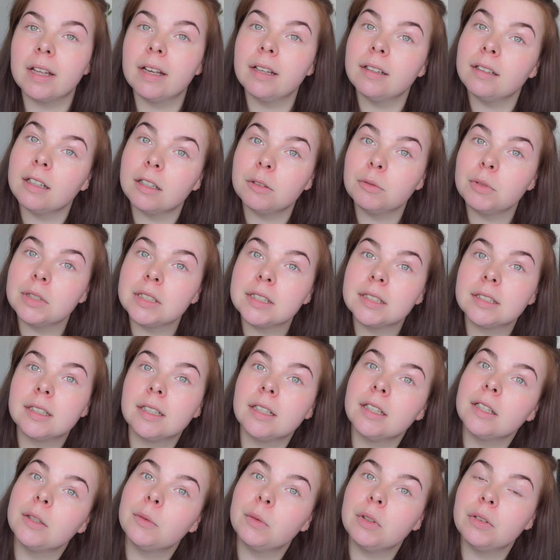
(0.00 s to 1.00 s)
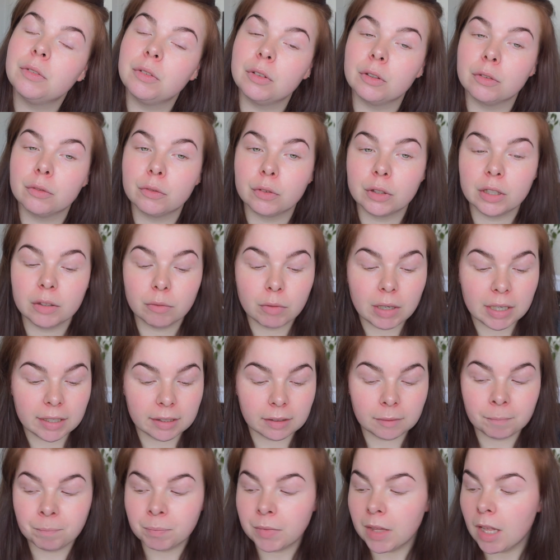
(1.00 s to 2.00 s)
And that will stay with you for a
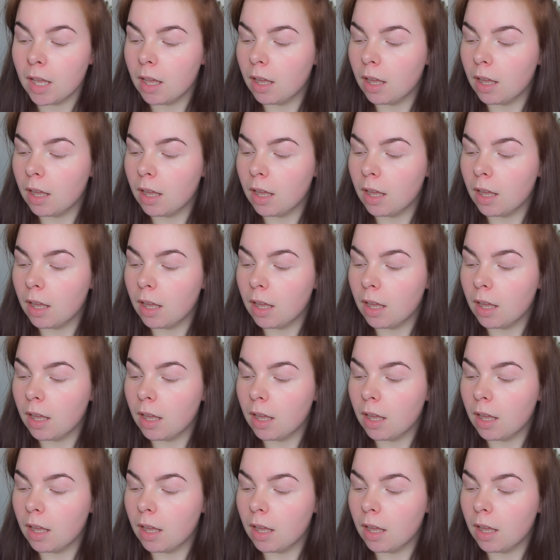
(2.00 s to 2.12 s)
while.